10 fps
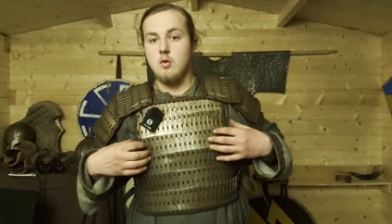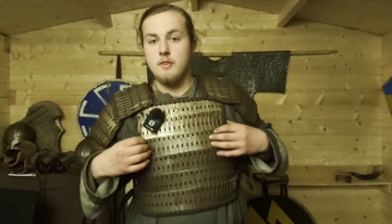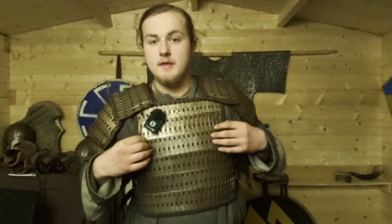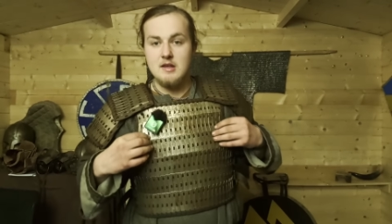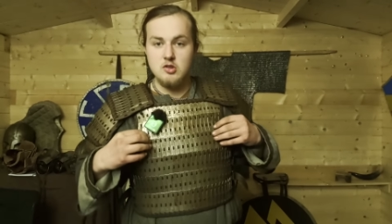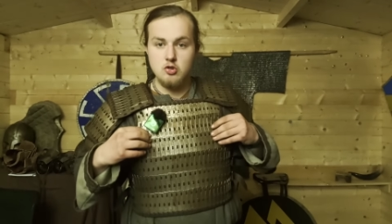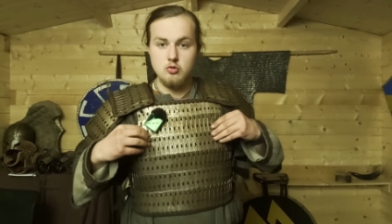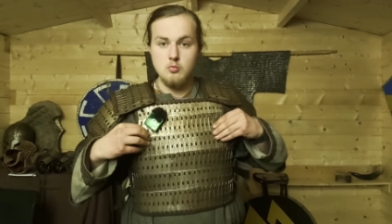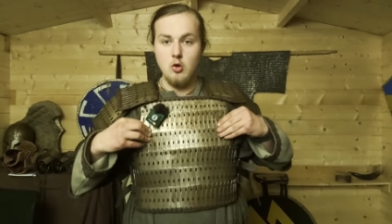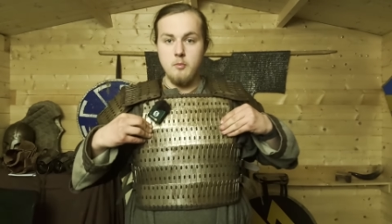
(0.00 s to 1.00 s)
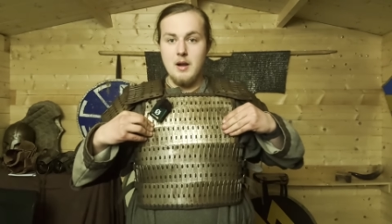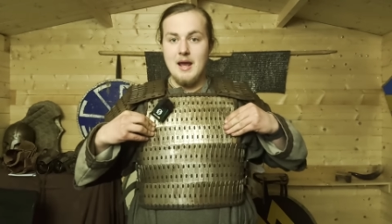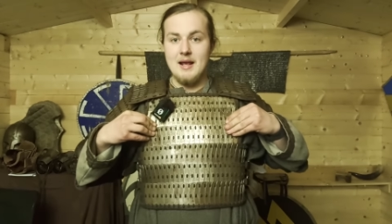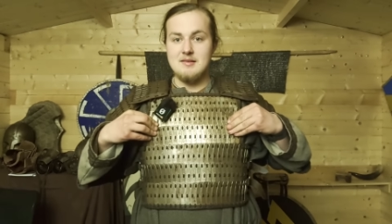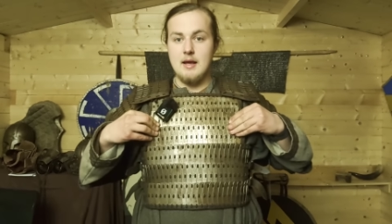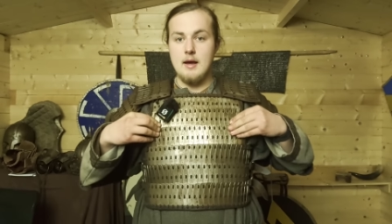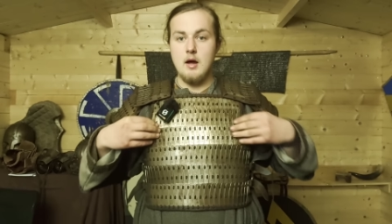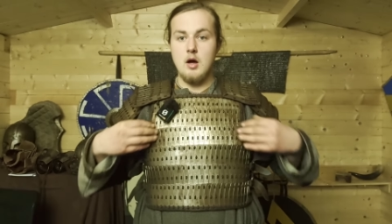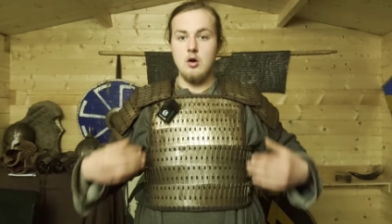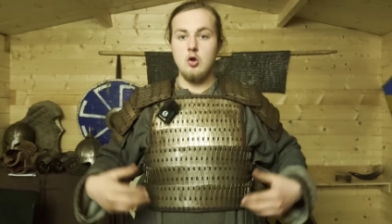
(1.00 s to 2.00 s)
these small plates here
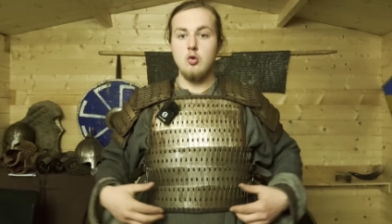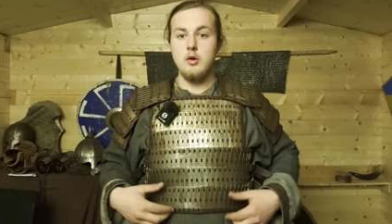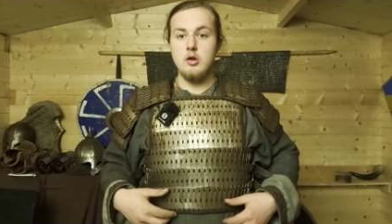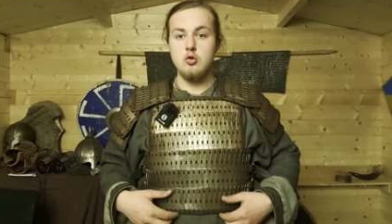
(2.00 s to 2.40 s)
are going